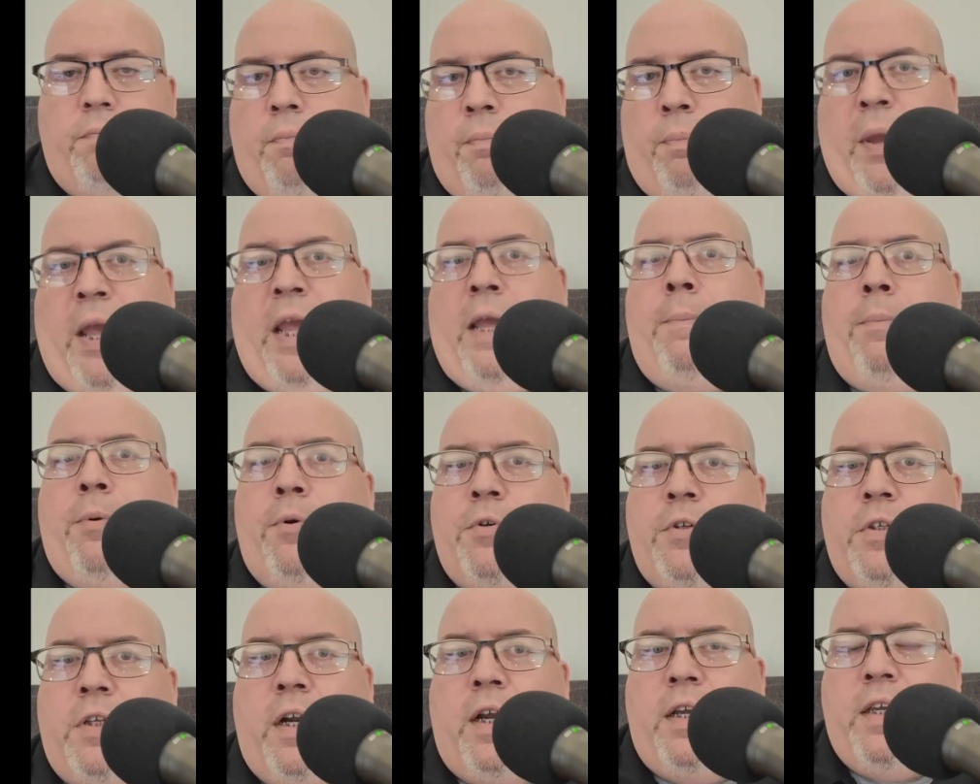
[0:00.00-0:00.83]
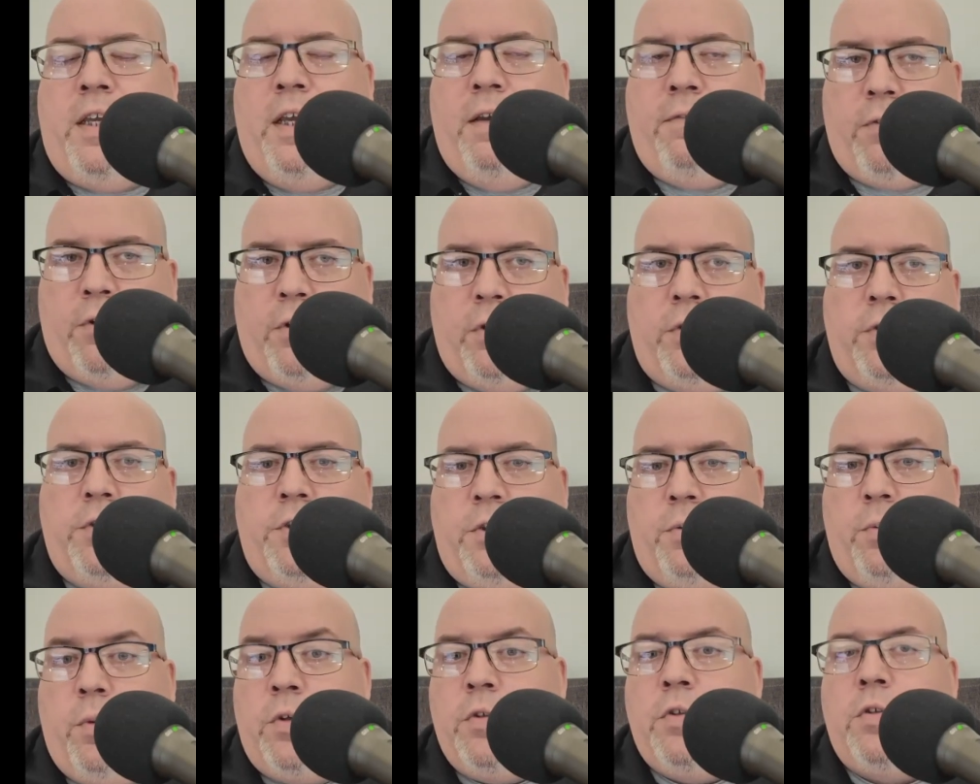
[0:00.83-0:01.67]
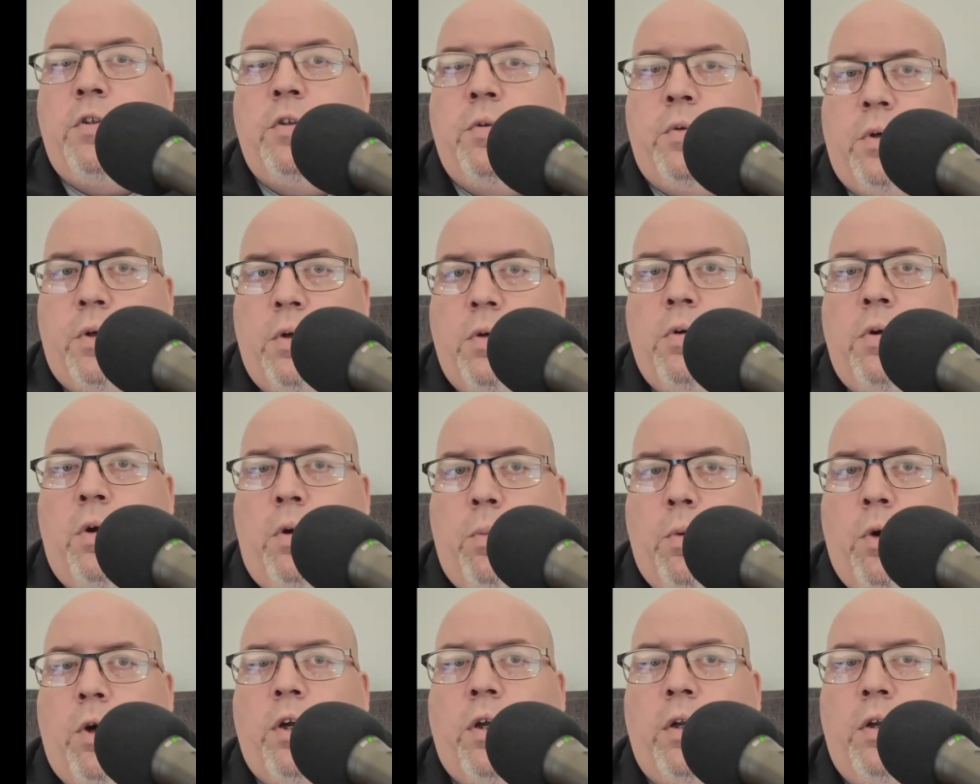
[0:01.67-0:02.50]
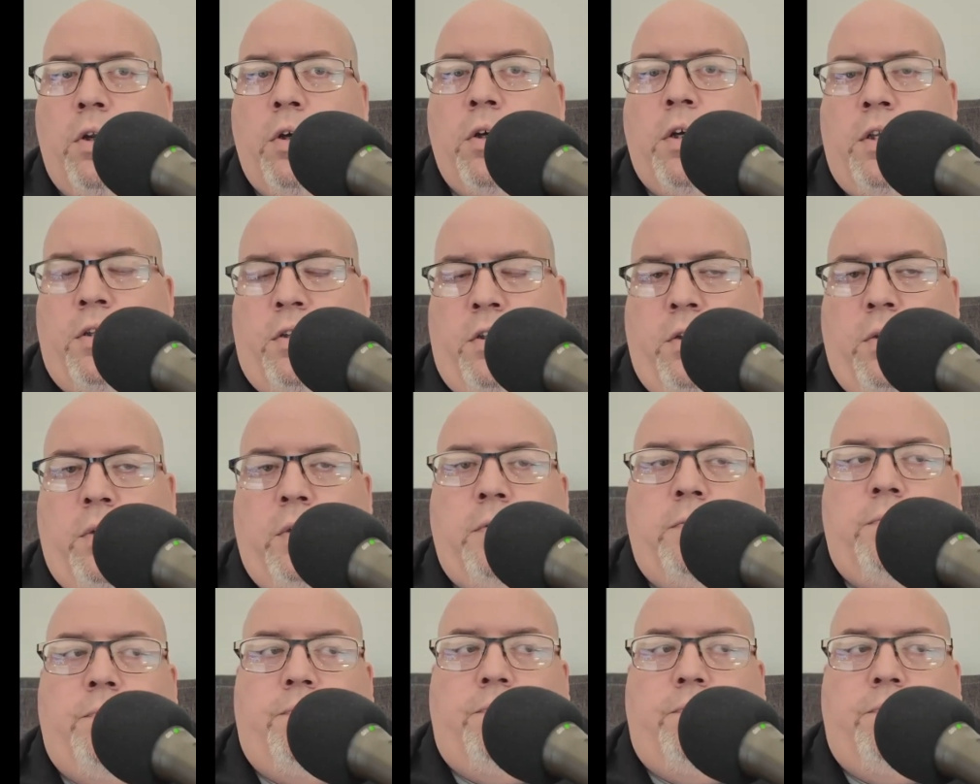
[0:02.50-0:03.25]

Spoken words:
papers that I give her. She wants to do her own homework and look into it.